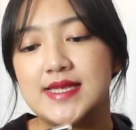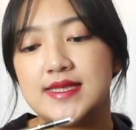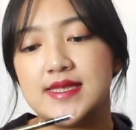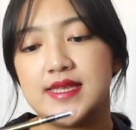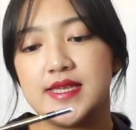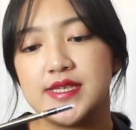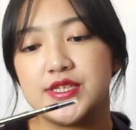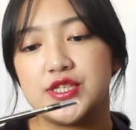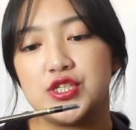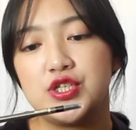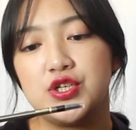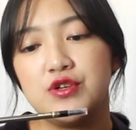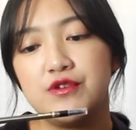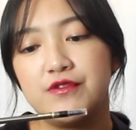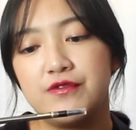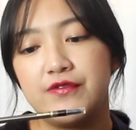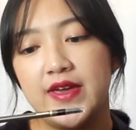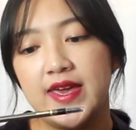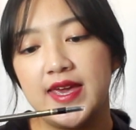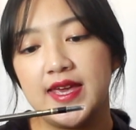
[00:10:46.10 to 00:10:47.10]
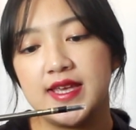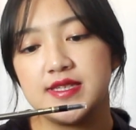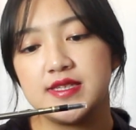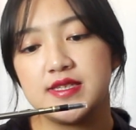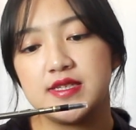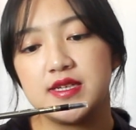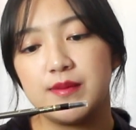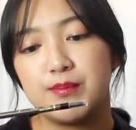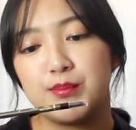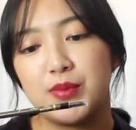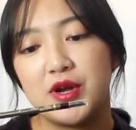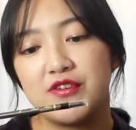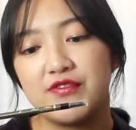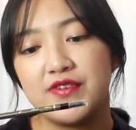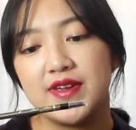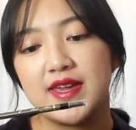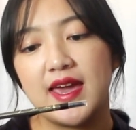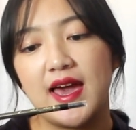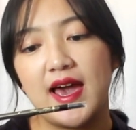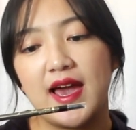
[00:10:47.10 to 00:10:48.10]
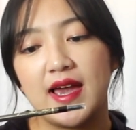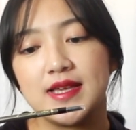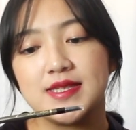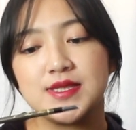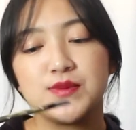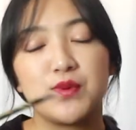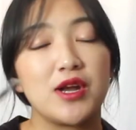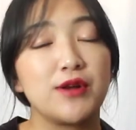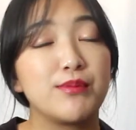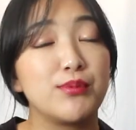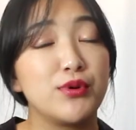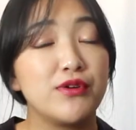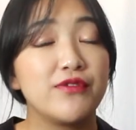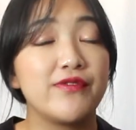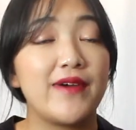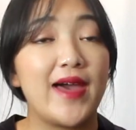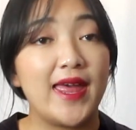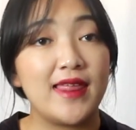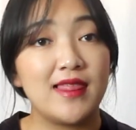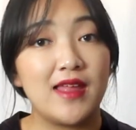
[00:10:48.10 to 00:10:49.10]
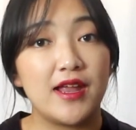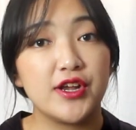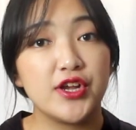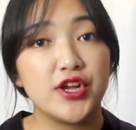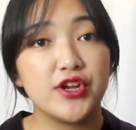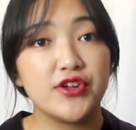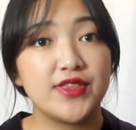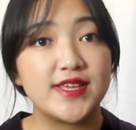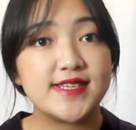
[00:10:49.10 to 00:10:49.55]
is this Too Faced Perfect Eyes Waterproof Eyeliner.